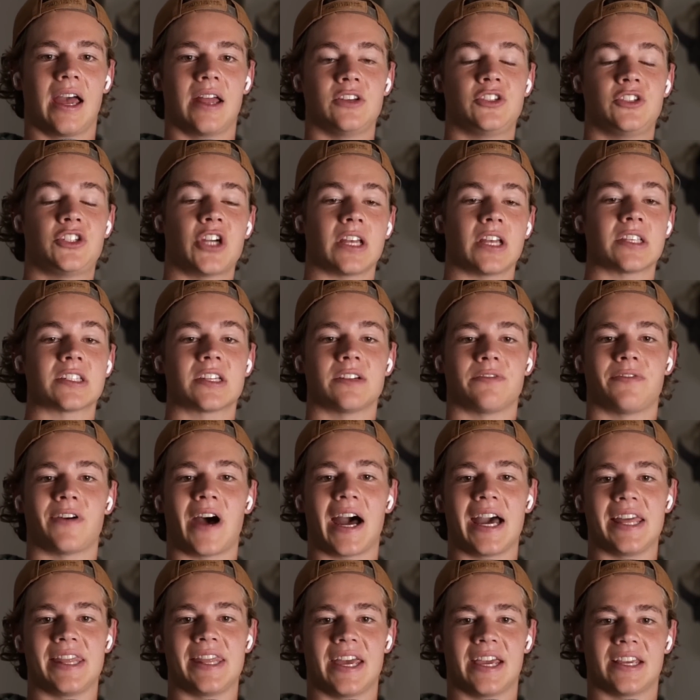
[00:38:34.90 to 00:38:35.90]

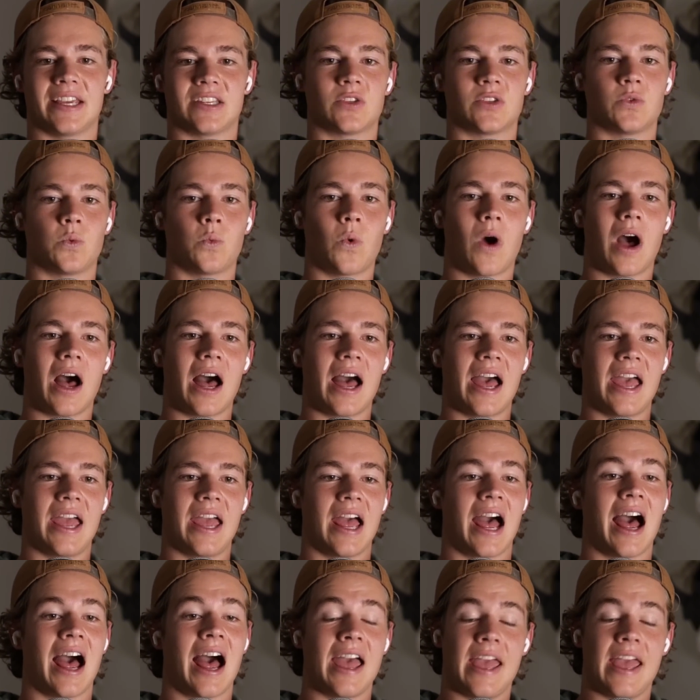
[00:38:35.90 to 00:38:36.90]
justify this?
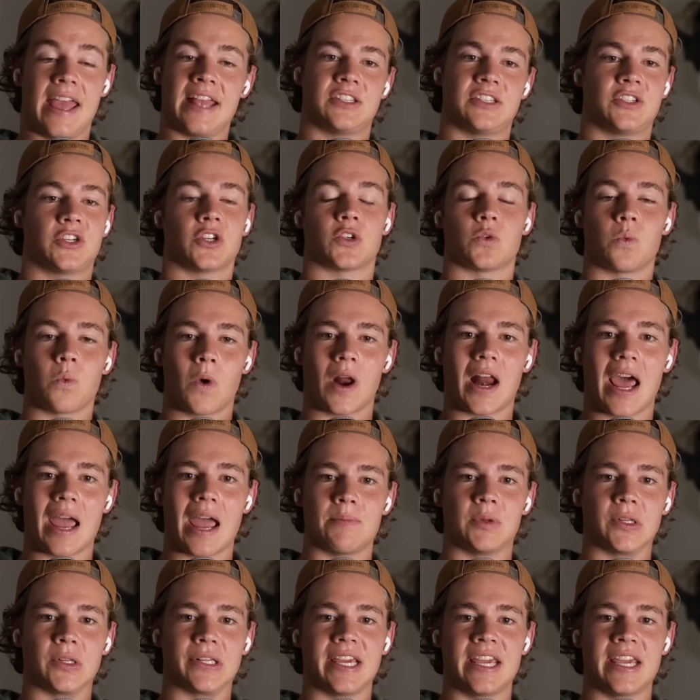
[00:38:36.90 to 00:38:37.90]
It's just what I
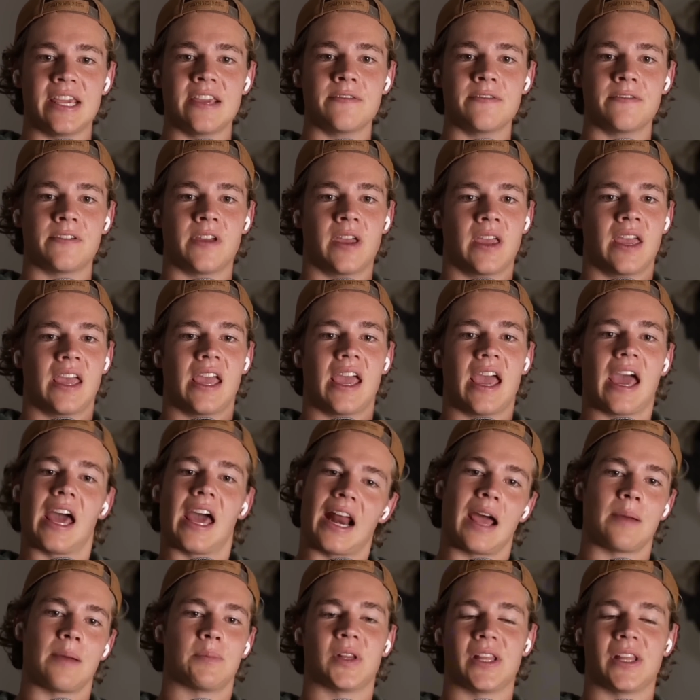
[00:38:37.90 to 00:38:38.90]
believe, and
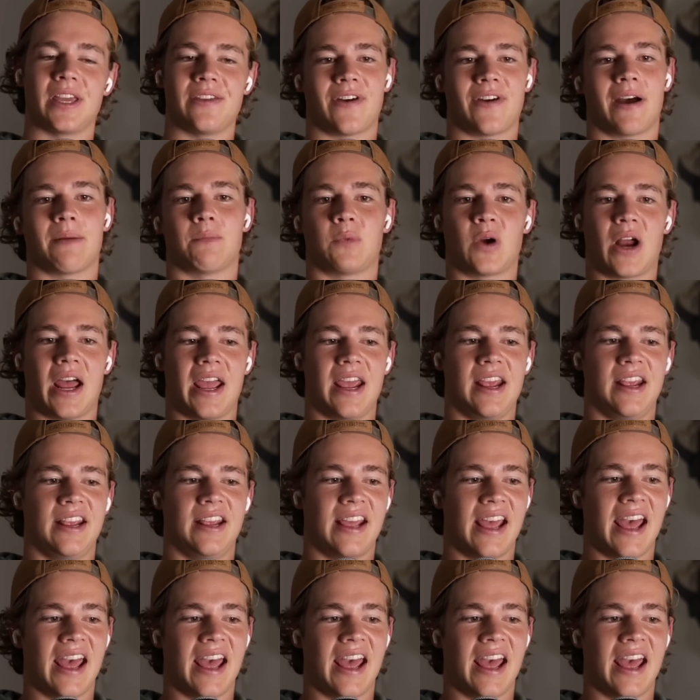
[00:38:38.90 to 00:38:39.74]
I believe I'm right.